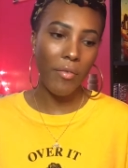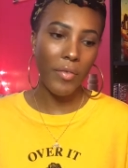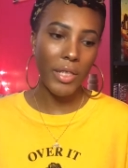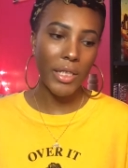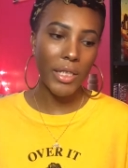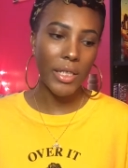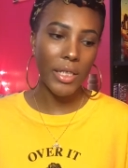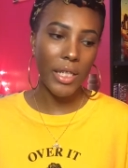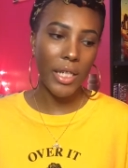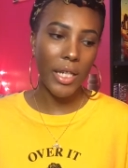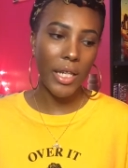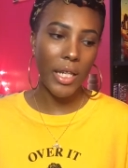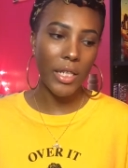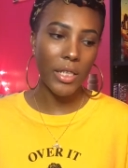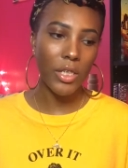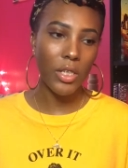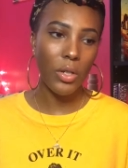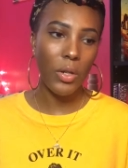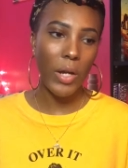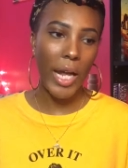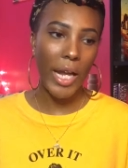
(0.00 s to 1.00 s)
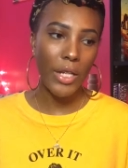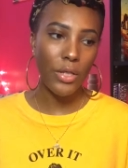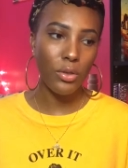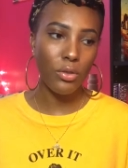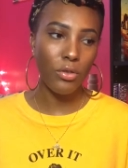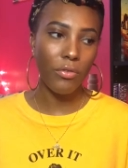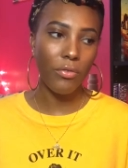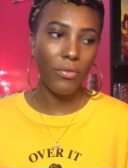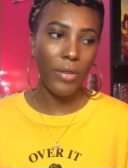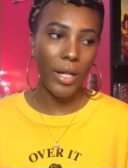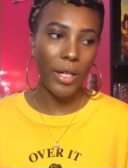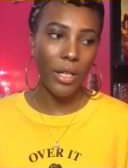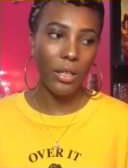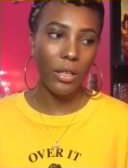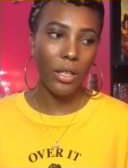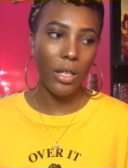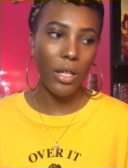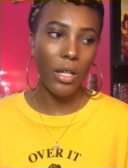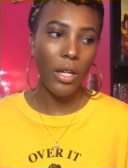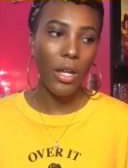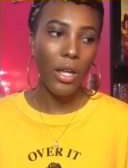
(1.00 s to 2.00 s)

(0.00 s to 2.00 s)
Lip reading: see, until Hazel finally